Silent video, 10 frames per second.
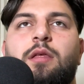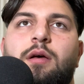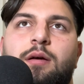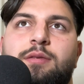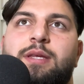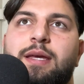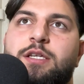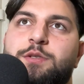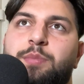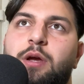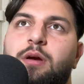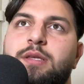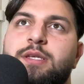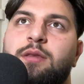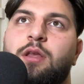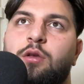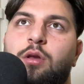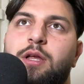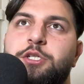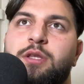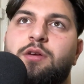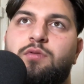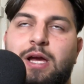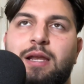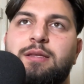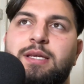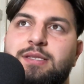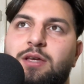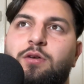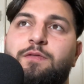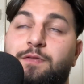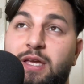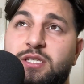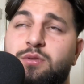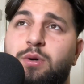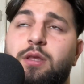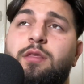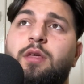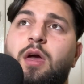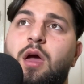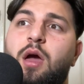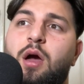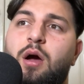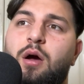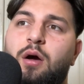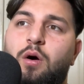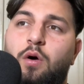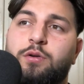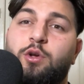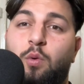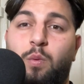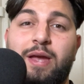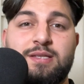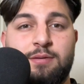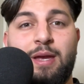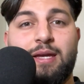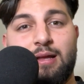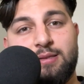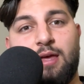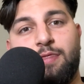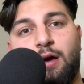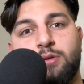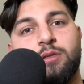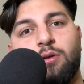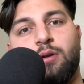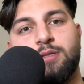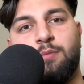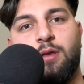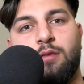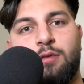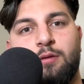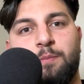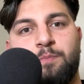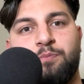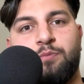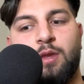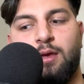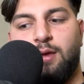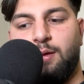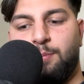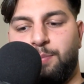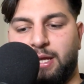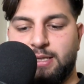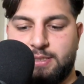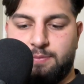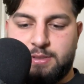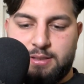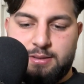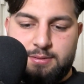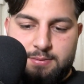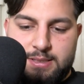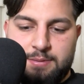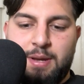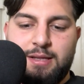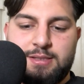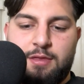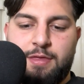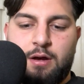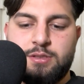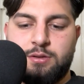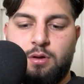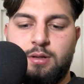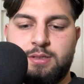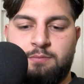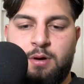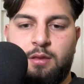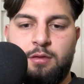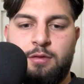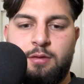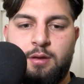the experience and the knowledge and the realities that you're faced with on your way to making $10,000 a month. Because to make $10,000 a month,